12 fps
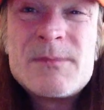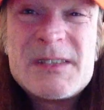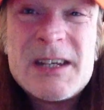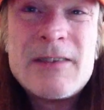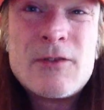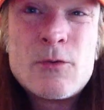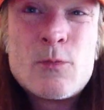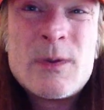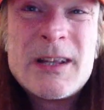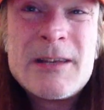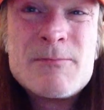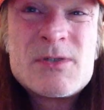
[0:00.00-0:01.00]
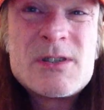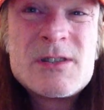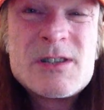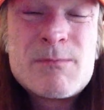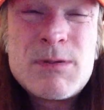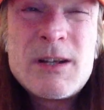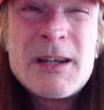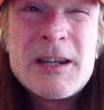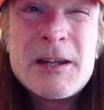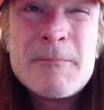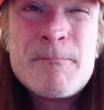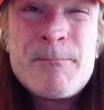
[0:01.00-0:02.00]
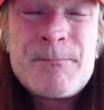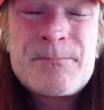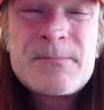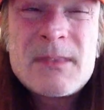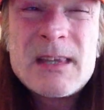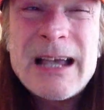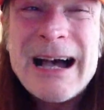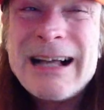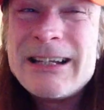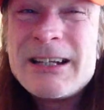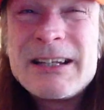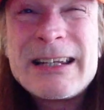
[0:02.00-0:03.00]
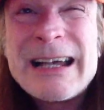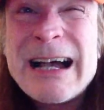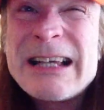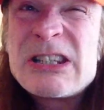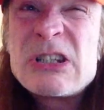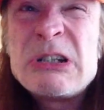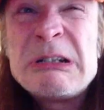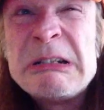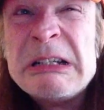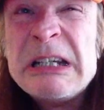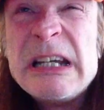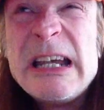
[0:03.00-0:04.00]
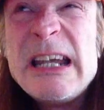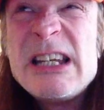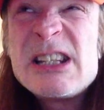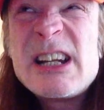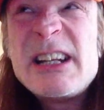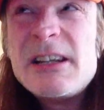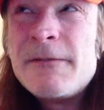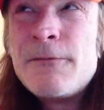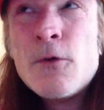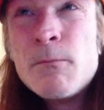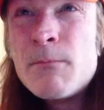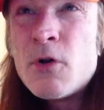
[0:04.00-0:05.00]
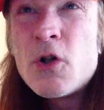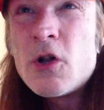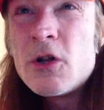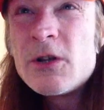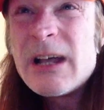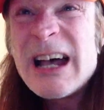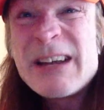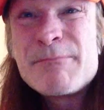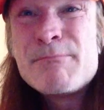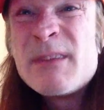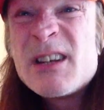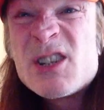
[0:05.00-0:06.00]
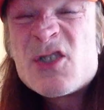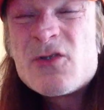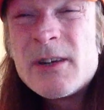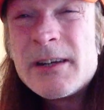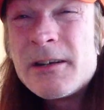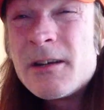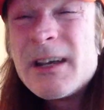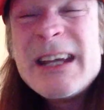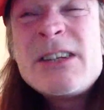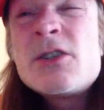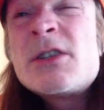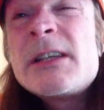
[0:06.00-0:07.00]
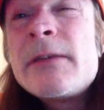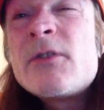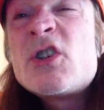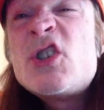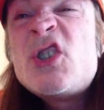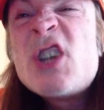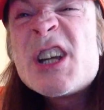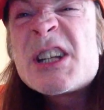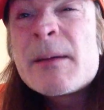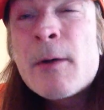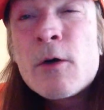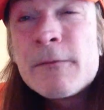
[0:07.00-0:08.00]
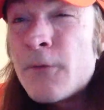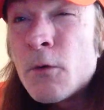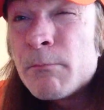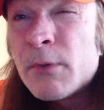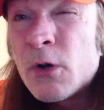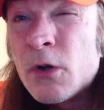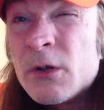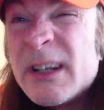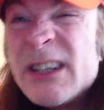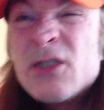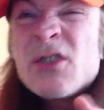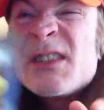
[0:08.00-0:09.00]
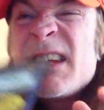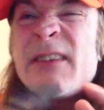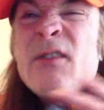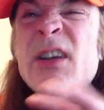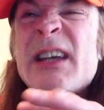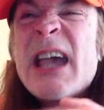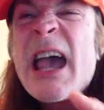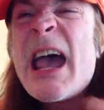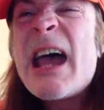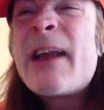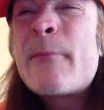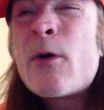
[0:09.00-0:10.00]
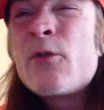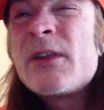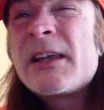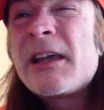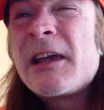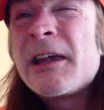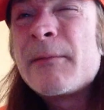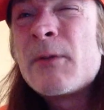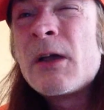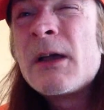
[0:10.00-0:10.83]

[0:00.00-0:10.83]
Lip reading: David Williamson's play. Alan Castle, he's like the football administrator. He doesn't give a shit about football. He doesn't even care about the game.